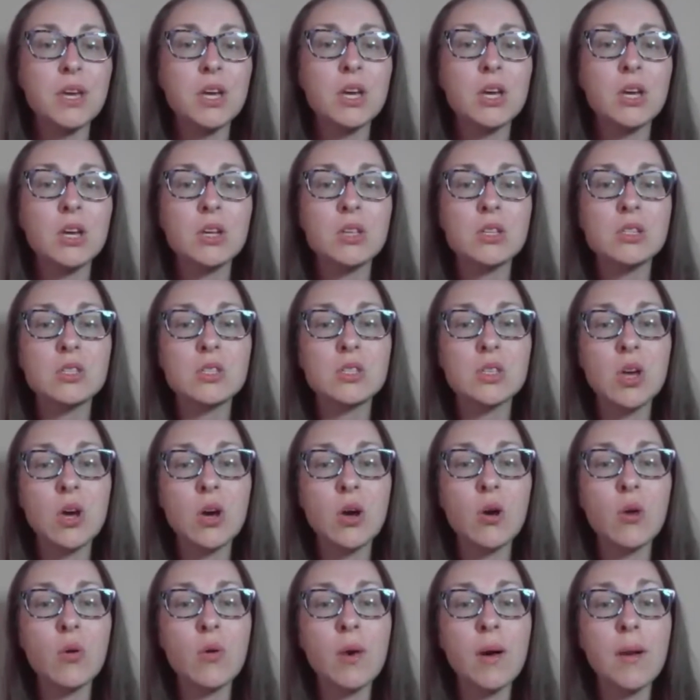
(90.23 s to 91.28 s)

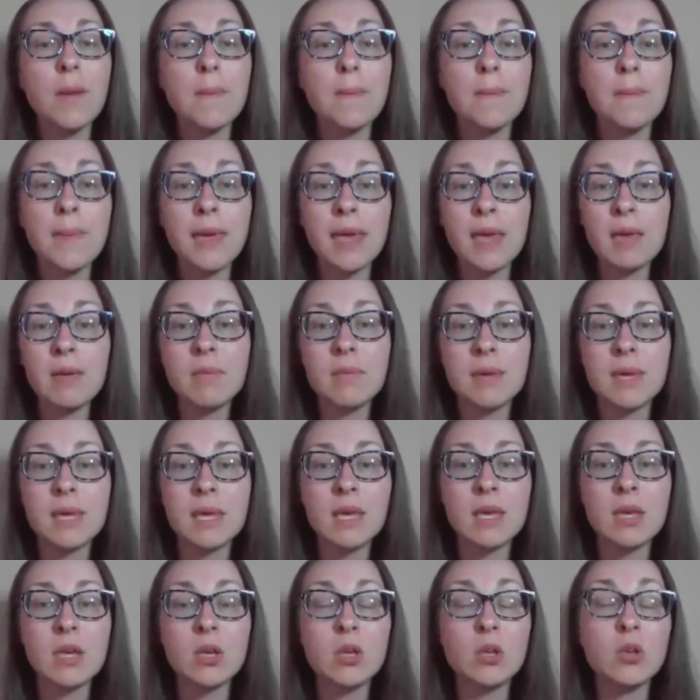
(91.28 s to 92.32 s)
So
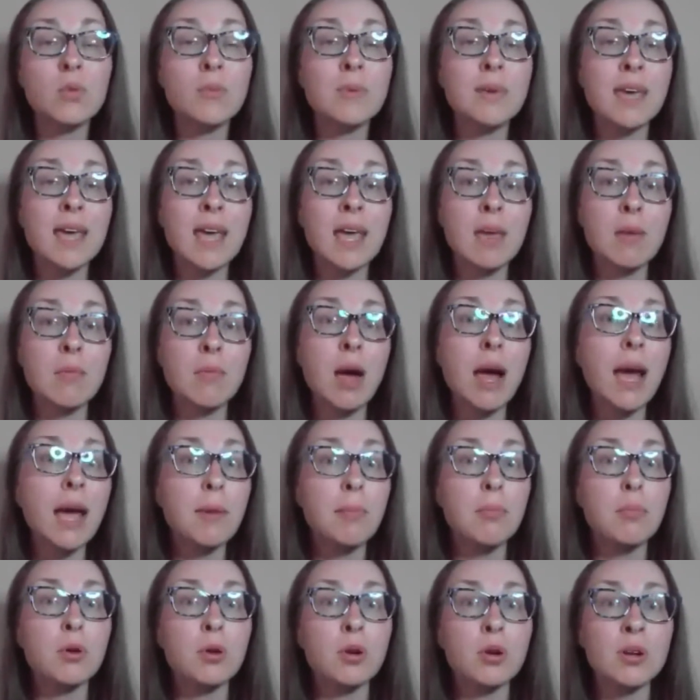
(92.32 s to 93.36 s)
maybe you became
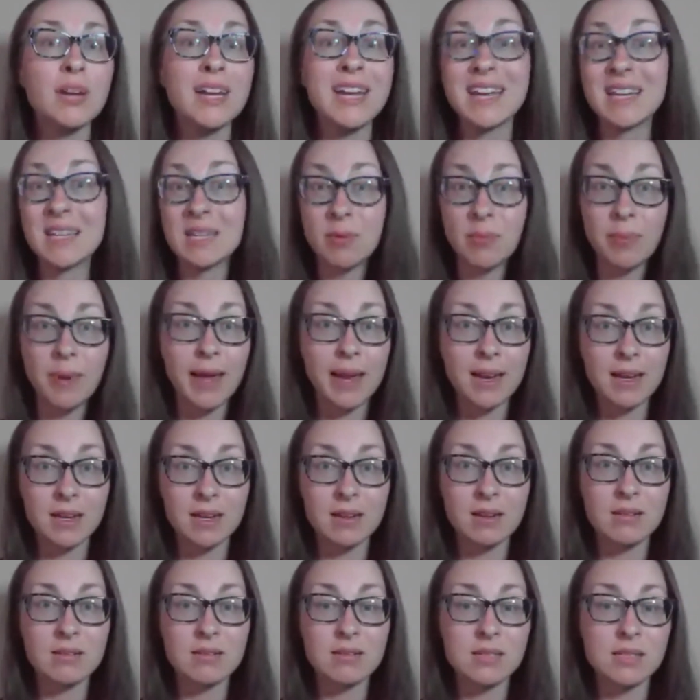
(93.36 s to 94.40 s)
hyper
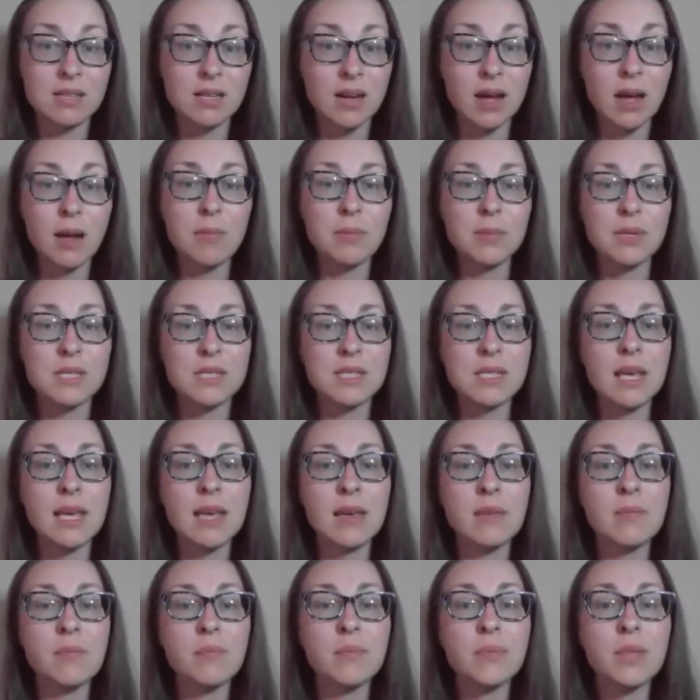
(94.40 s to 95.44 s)
independent to
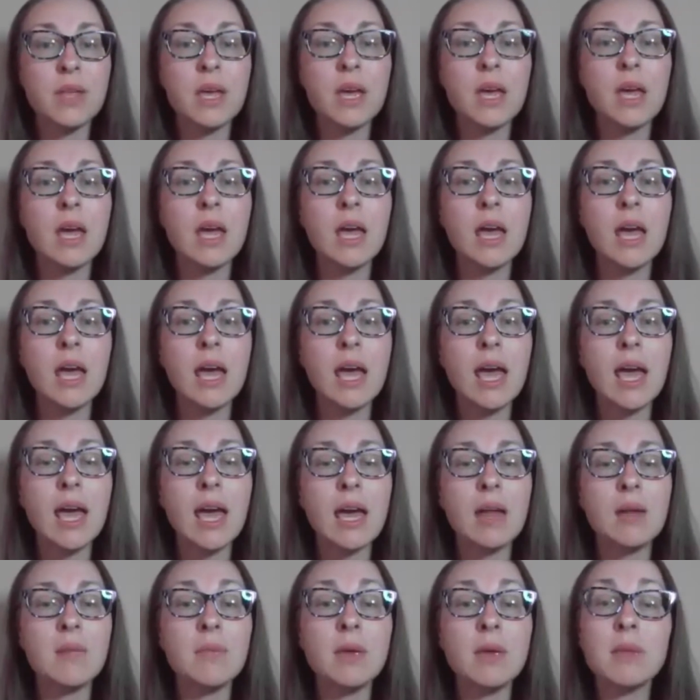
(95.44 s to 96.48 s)
compensate.
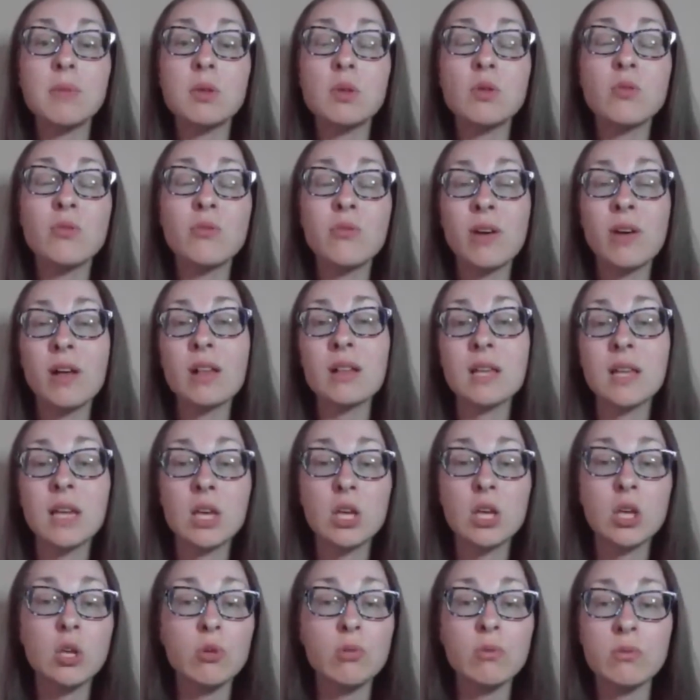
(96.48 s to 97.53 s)
And maybe you felt
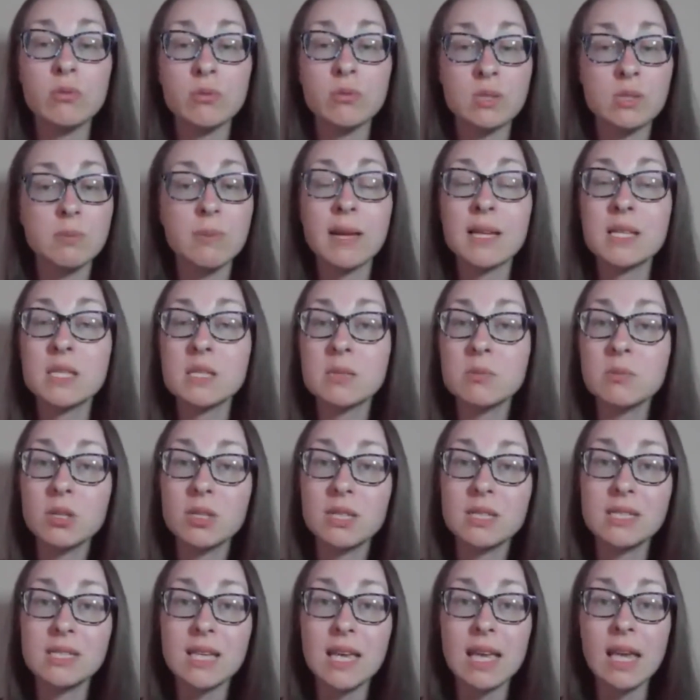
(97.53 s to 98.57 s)
like you were responsible
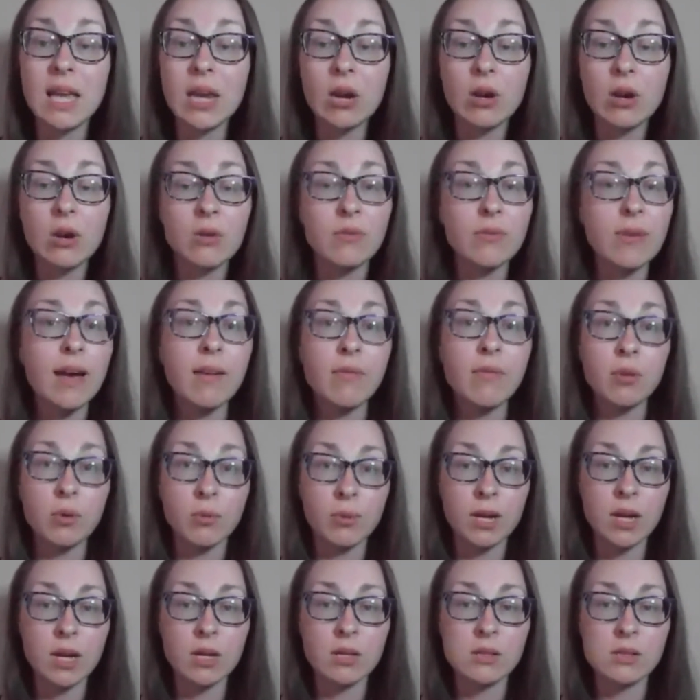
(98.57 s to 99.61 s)
to take care of
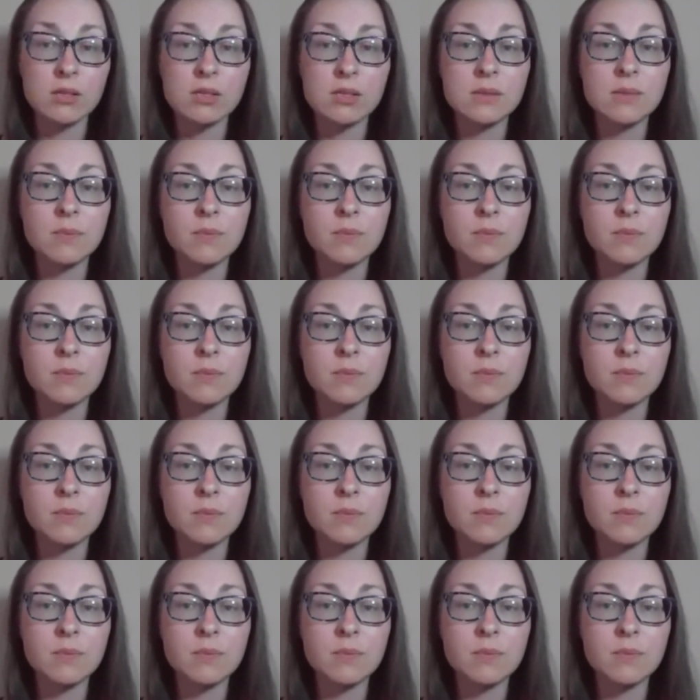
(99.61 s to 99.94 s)
everyone else.